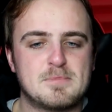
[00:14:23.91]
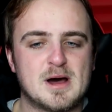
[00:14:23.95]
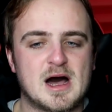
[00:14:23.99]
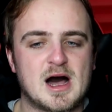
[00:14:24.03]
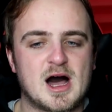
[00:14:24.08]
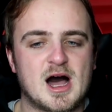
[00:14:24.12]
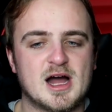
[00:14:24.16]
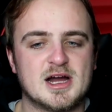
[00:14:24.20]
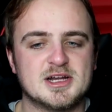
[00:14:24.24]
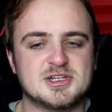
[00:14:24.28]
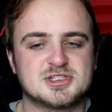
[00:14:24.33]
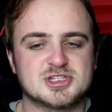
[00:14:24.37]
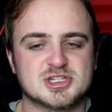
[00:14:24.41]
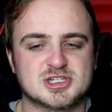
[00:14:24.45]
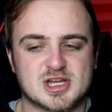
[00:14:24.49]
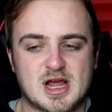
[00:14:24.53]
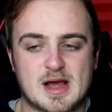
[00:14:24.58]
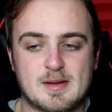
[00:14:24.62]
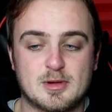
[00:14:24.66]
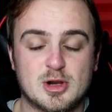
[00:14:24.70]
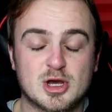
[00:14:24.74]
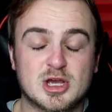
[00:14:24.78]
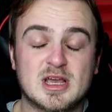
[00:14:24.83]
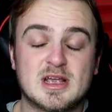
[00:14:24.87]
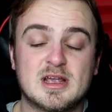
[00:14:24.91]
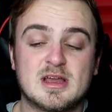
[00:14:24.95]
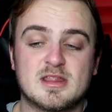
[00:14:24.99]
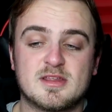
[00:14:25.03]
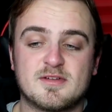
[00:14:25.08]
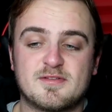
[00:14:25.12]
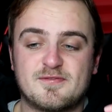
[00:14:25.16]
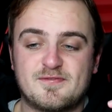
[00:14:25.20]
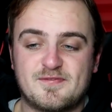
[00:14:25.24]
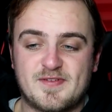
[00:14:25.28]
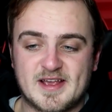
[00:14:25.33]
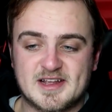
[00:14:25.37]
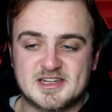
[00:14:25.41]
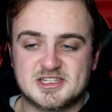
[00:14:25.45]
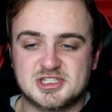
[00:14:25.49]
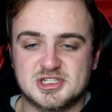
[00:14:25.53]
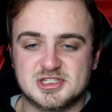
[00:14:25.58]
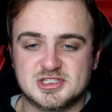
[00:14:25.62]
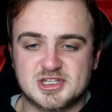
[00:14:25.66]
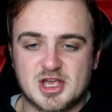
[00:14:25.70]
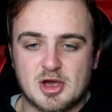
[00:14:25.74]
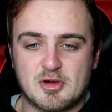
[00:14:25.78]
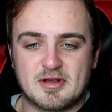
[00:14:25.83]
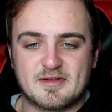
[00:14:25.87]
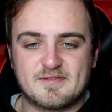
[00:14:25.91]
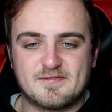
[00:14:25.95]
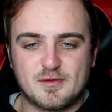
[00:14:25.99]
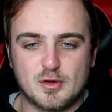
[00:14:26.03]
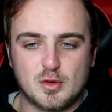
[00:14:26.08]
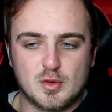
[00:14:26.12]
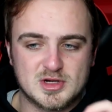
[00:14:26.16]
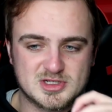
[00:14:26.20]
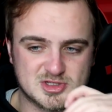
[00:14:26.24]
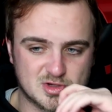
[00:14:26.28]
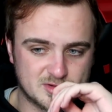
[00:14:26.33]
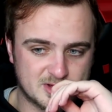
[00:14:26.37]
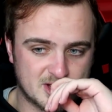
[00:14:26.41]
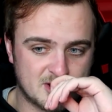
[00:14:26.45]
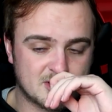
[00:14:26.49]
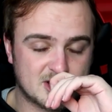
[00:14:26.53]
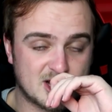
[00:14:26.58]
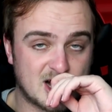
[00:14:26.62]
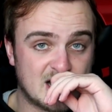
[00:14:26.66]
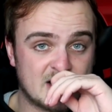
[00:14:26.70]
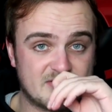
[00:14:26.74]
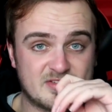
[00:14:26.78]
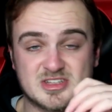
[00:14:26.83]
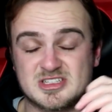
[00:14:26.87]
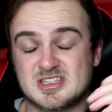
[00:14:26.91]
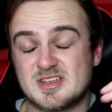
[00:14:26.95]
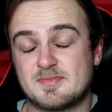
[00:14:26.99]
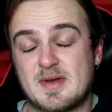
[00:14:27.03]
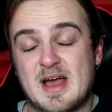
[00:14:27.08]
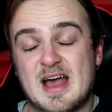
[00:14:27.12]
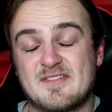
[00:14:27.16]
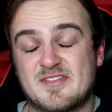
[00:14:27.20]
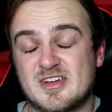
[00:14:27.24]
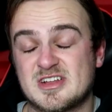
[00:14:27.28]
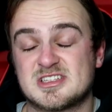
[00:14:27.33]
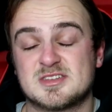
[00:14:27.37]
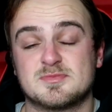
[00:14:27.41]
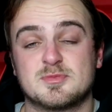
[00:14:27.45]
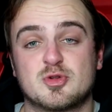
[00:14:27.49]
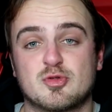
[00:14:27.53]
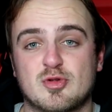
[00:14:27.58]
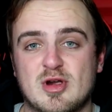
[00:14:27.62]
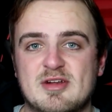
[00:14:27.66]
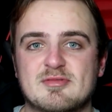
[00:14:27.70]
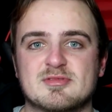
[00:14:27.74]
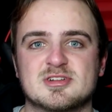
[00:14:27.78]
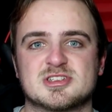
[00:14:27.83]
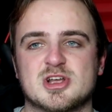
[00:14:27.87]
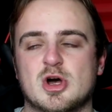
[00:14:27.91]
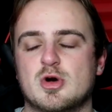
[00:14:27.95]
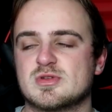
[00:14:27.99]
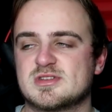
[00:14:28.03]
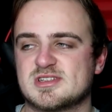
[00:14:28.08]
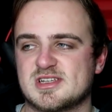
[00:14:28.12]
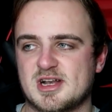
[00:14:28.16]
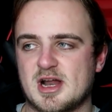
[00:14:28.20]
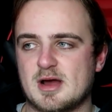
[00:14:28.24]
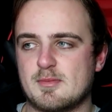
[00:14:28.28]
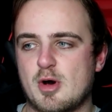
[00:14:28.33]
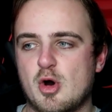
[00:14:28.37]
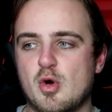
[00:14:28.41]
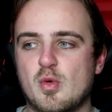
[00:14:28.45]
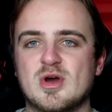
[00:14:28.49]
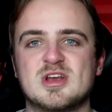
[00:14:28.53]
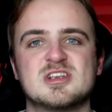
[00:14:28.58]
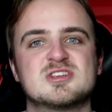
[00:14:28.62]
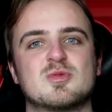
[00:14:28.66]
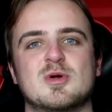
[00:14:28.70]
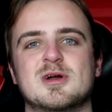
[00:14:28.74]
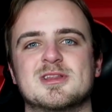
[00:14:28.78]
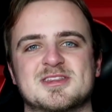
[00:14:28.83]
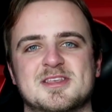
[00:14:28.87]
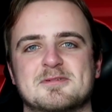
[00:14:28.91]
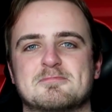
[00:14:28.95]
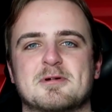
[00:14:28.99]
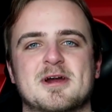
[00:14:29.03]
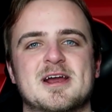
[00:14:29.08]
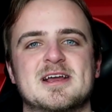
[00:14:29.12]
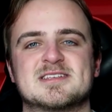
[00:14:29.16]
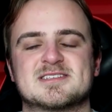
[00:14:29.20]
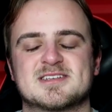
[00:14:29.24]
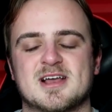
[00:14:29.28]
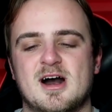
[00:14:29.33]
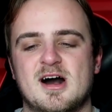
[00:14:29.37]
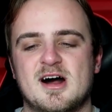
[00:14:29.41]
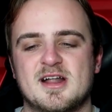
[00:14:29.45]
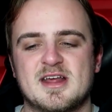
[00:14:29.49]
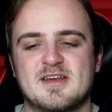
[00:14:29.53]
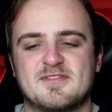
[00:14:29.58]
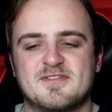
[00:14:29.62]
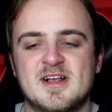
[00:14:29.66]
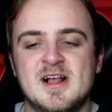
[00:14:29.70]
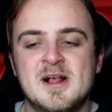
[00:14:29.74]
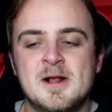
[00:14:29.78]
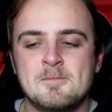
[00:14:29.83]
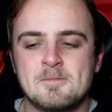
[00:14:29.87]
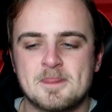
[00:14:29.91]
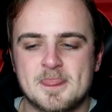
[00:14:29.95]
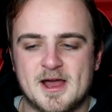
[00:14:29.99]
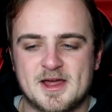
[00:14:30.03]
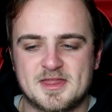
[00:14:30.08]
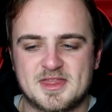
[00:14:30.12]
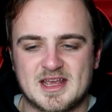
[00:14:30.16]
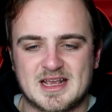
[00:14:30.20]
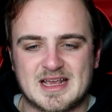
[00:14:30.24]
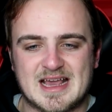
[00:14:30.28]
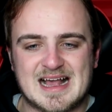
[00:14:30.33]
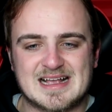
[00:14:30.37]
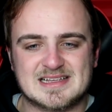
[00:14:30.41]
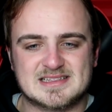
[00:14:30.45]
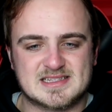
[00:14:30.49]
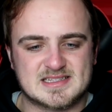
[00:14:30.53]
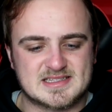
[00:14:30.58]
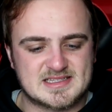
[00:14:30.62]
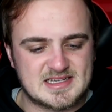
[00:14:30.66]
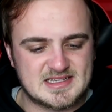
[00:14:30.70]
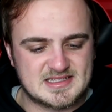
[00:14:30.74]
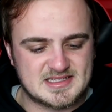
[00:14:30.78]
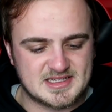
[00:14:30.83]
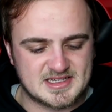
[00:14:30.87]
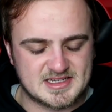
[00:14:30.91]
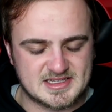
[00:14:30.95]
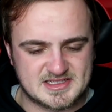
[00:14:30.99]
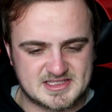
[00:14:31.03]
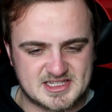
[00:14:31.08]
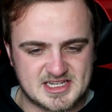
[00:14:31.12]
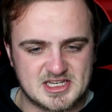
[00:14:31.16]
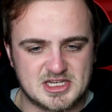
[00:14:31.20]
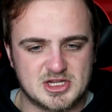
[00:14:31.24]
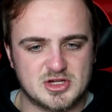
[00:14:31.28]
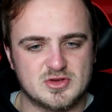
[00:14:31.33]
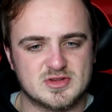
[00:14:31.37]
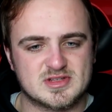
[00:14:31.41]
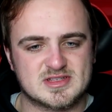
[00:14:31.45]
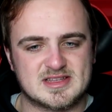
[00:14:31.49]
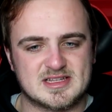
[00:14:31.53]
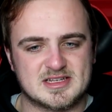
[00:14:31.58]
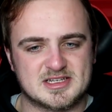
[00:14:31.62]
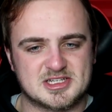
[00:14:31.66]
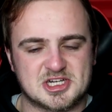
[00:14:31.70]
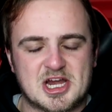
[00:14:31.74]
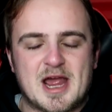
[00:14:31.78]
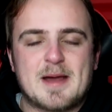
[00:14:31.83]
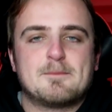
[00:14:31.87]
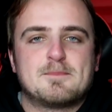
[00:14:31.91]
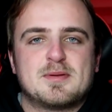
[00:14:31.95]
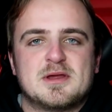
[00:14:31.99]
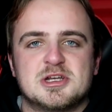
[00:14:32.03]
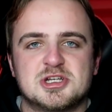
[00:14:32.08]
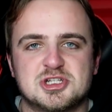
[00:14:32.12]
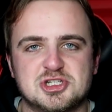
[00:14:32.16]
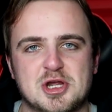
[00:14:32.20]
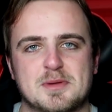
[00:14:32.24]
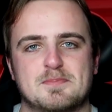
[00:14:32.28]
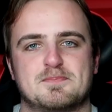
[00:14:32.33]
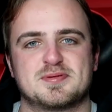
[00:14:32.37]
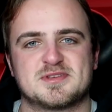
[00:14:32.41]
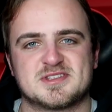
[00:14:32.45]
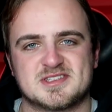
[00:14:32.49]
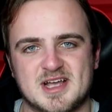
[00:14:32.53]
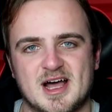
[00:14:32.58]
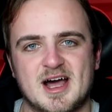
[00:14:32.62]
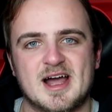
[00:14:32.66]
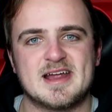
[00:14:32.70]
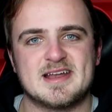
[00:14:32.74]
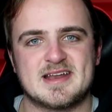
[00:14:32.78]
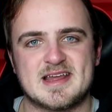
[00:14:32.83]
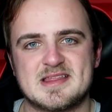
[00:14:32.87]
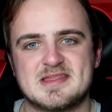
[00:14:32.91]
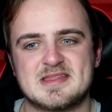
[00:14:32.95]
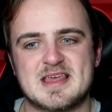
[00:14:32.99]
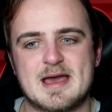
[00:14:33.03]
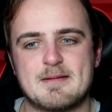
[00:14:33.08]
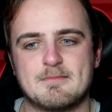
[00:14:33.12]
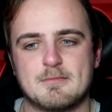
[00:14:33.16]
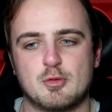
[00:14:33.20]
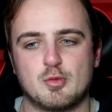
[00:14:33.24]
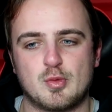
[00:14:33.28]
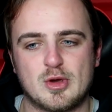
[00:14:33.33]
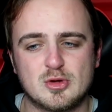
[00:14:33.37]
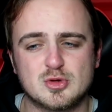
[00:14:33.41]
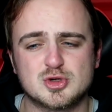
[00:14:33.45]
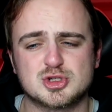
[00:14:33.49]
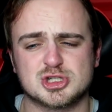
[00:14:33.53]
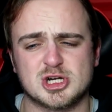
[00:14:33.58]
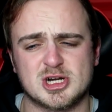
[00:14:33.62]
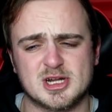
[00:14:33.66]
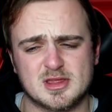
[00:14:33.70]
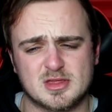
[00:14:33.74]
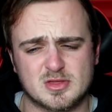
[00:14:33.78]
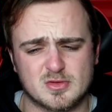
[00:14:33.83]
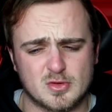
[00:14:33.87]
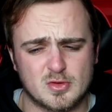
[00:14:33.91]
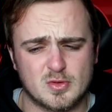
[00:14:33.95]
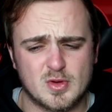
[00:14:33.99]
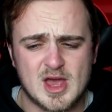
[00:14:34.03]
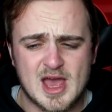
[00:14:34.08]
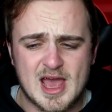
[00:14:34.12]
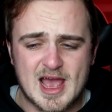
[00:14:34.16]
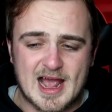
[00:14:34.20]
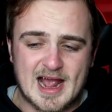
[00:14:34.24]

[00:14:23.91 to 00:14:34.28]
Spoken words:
But I'm looking at the fixtures going forward. Although Cardiff have had some great results, and I'm always one to praise Cardiff, I think as the season continues, the championship side in them will shine through,